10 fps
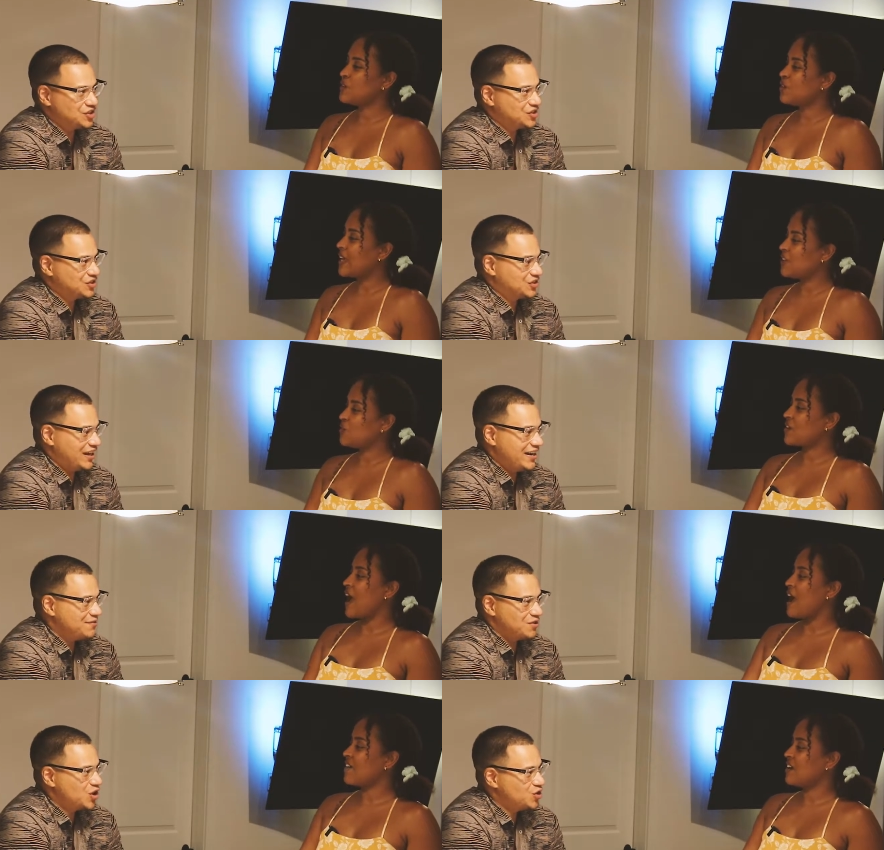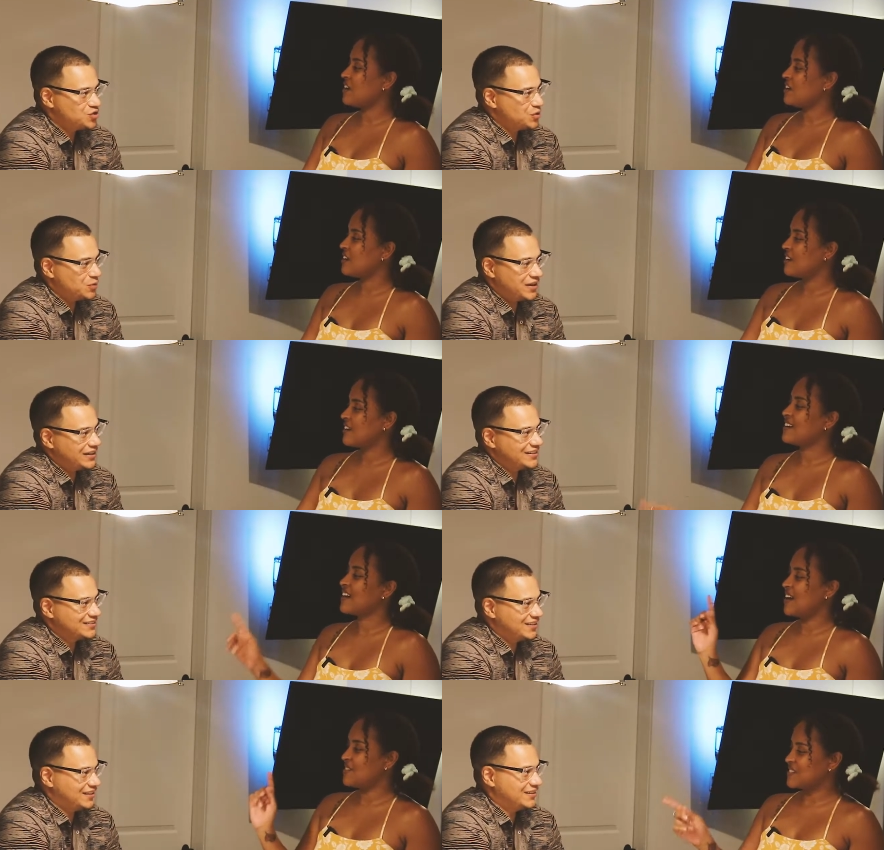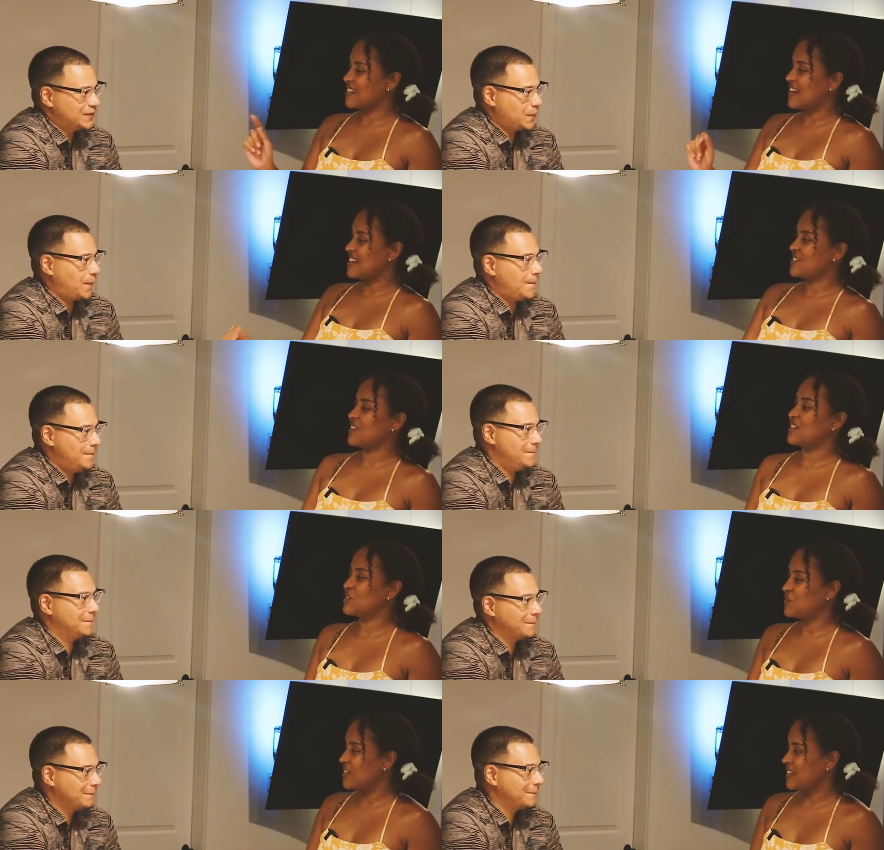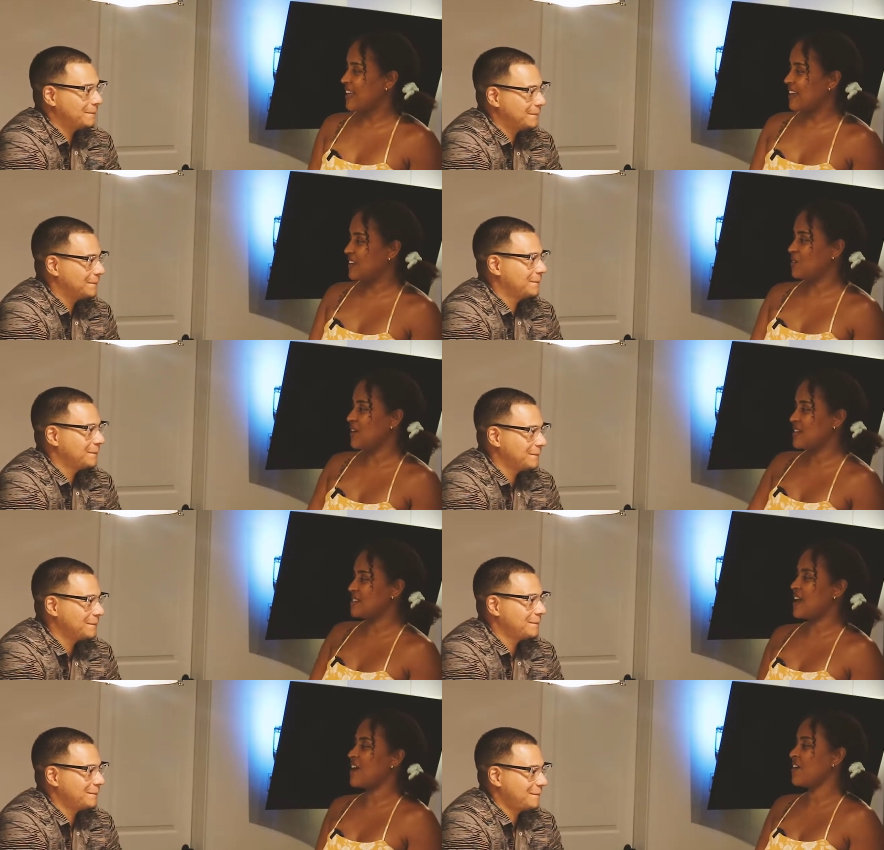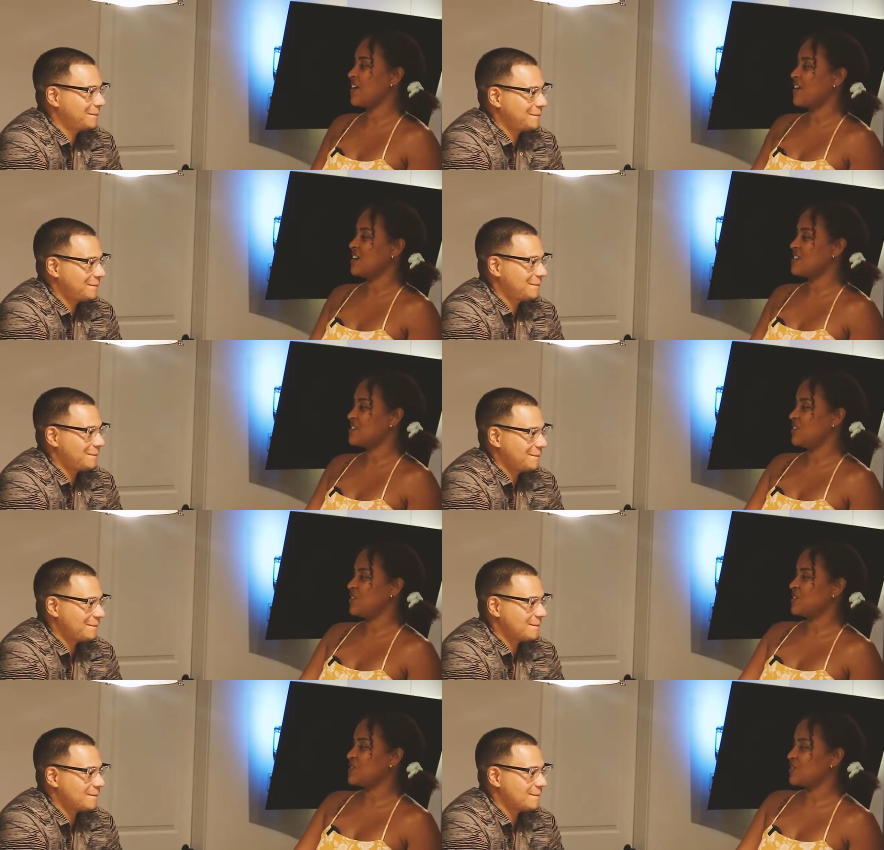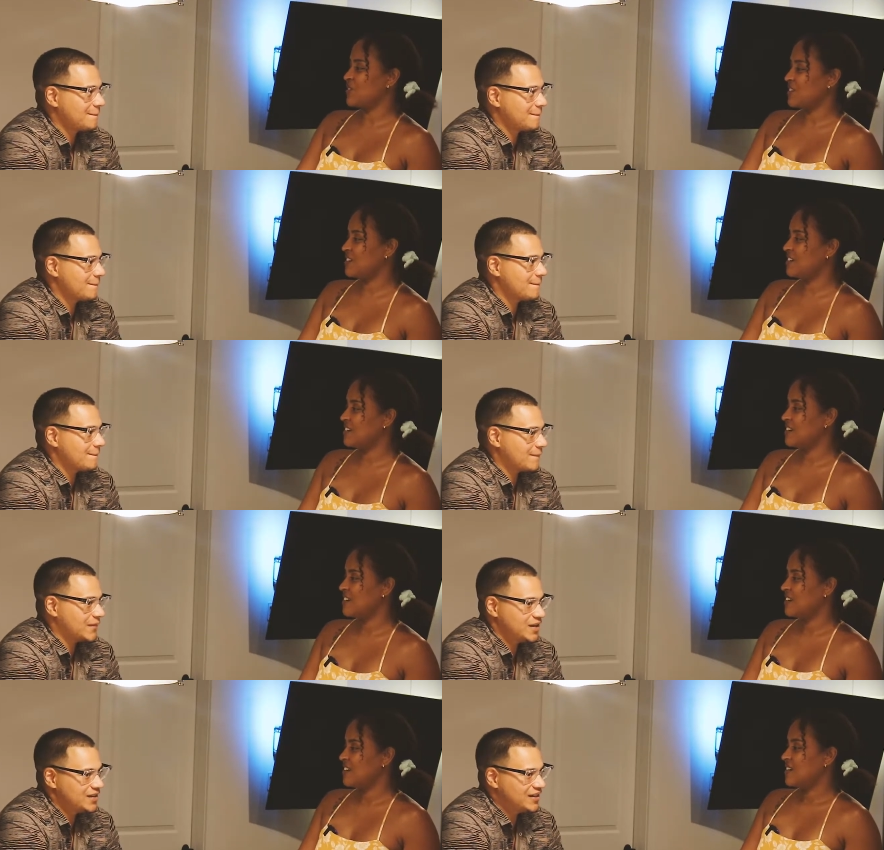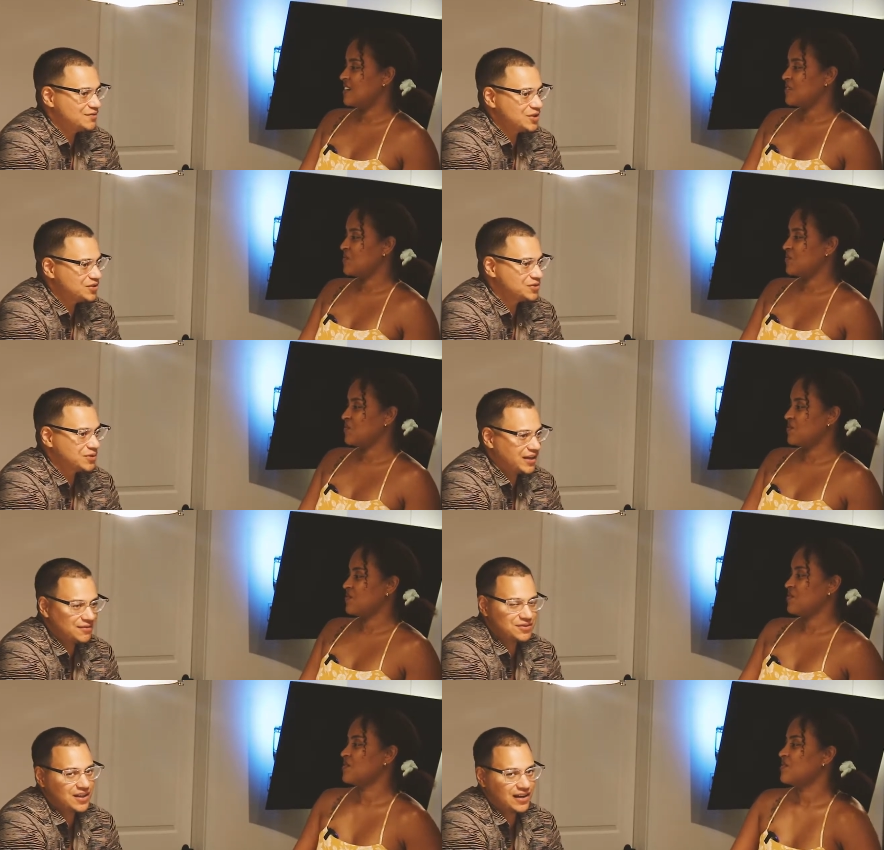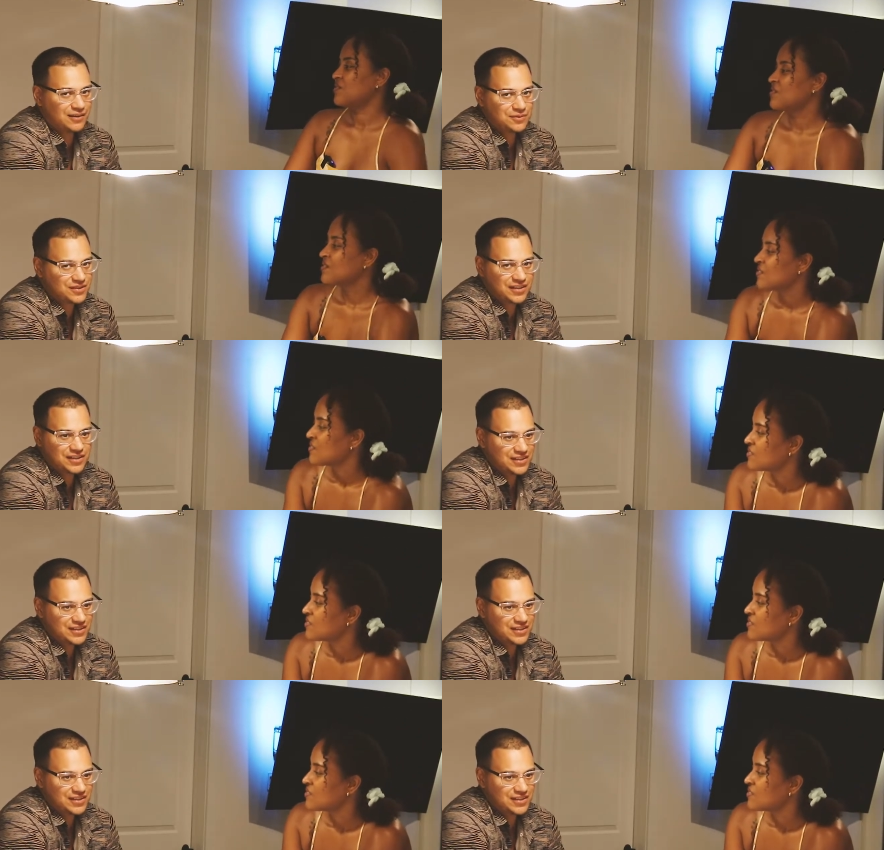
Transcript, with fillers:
Speaker 1: feel like you've carried? Goes away.
Speaker 2: I was gonna ask you that. Do you feel like that guilt has carried on into your adulthood?
Speaker 1: Yeah, it never goes away. Every guy will tell you